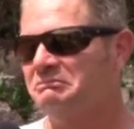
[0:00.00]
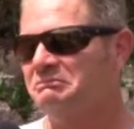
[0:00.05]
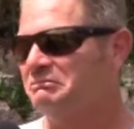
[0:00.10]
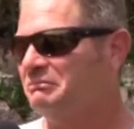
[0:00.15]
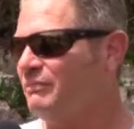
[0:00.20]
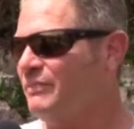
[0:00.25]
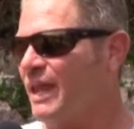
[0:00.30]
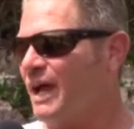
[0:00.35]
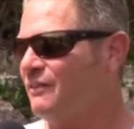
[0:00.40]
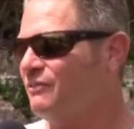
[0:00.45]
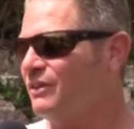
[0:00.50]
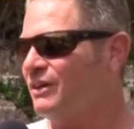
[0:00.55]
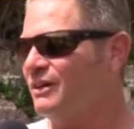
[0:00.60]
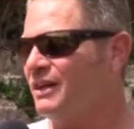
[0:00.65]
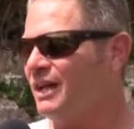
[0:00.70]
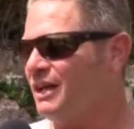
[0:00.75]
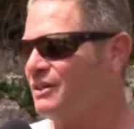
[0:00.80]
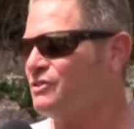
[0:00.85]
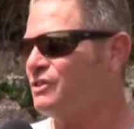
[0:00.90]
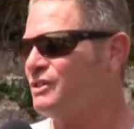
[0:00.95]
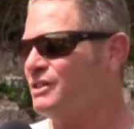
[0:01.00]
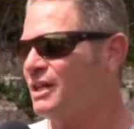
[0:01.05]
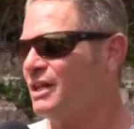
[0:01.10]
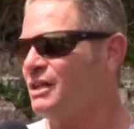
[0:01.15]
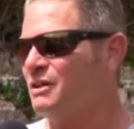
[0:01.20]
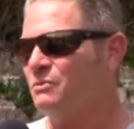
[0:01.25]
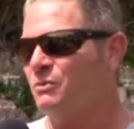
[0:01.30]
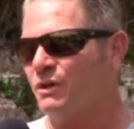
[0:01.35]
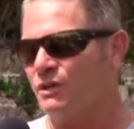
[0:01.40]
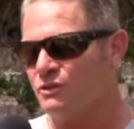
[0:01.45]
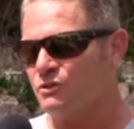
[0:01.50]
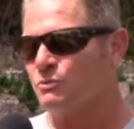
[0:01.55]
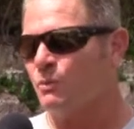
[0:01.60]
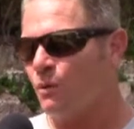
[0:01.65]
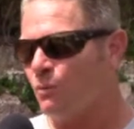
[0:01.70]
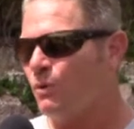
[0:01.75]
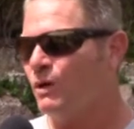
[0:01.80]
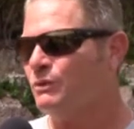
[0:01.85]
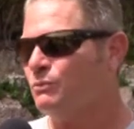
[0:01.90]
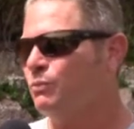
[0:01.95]
Never hesitated once.
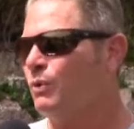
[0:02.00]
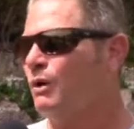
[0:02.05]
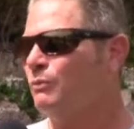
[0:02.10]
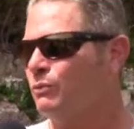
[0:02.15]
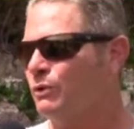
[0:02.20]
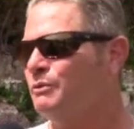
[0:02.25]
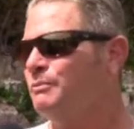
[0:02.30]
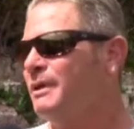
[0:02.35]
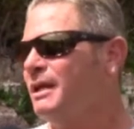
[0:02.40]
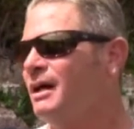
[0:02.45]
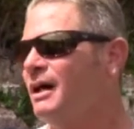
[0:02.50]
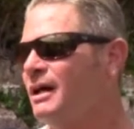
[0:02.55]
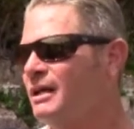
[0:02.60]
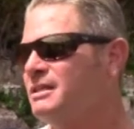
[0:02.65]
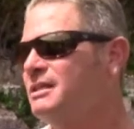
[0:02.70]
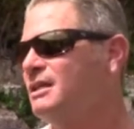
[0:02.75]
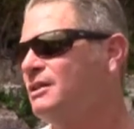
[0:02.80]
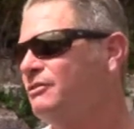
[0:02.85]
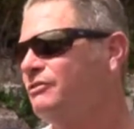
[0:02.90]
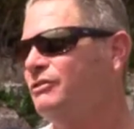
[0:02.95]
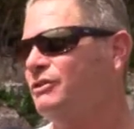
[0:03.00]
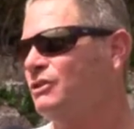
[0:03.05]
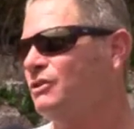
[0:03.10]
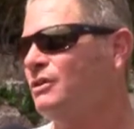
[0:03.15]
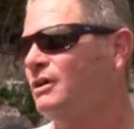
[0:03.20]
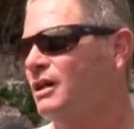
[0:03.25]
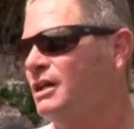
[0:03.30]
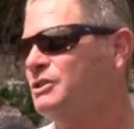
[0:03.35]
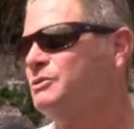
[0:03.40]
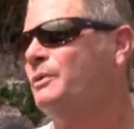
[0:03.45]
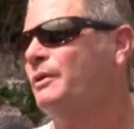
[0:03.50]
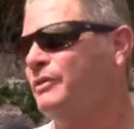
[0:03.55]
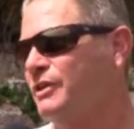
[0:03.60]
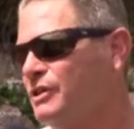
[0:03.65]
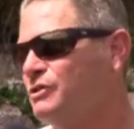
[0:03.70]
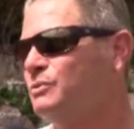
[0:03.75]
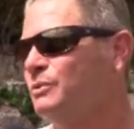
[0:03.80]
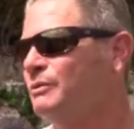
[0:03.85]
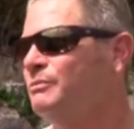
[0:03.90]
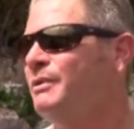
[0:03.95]
Well, what would be ideal for you guys? Well,
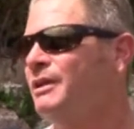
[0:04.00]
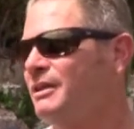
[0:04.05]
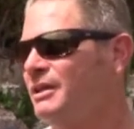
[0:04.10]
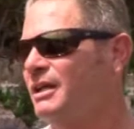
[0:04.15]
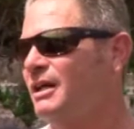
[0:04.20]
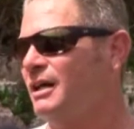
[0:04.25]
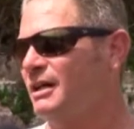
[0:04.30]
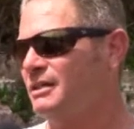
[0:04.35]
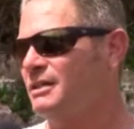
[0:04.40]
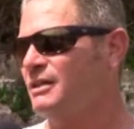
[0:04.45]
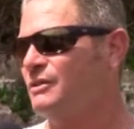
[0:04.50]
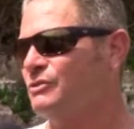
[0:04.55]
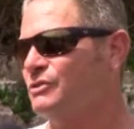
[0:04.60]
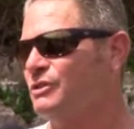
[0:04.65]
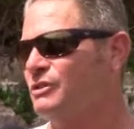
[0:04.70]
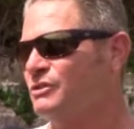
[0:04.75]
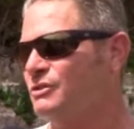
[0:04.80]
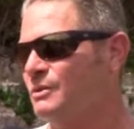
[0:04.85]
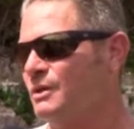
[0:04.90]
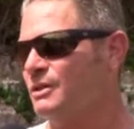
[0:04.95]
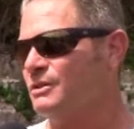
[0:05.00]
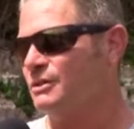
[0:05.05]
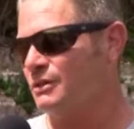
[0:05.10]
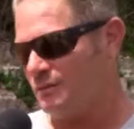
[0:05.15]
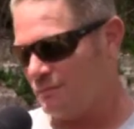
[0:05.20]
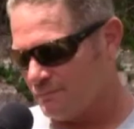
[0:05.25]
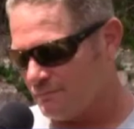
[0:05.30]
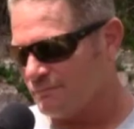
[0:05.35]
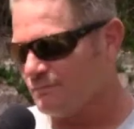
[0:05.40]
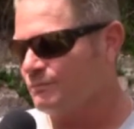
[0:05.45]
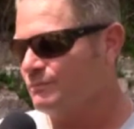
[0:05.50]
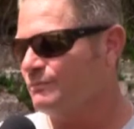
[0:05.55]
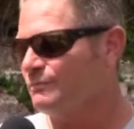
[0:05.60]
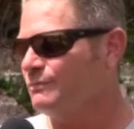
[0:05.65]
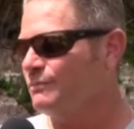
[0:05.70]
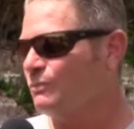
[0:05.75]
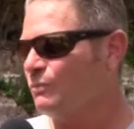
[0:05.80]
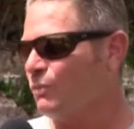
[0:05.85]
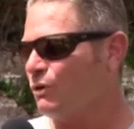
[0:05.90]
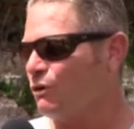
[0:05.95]
this would be the ideal situation.
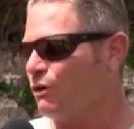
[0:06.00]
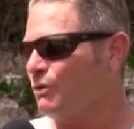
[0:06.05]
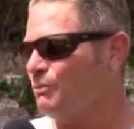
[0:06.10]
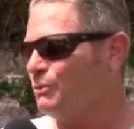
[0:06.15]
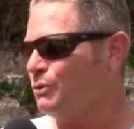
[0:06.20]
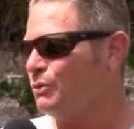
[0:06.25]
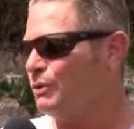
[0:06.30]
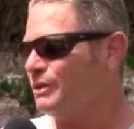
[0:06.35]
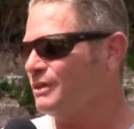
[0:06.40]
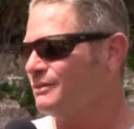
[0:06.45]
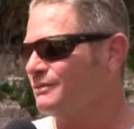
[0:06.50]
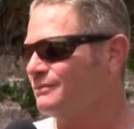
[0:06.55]
We're on board.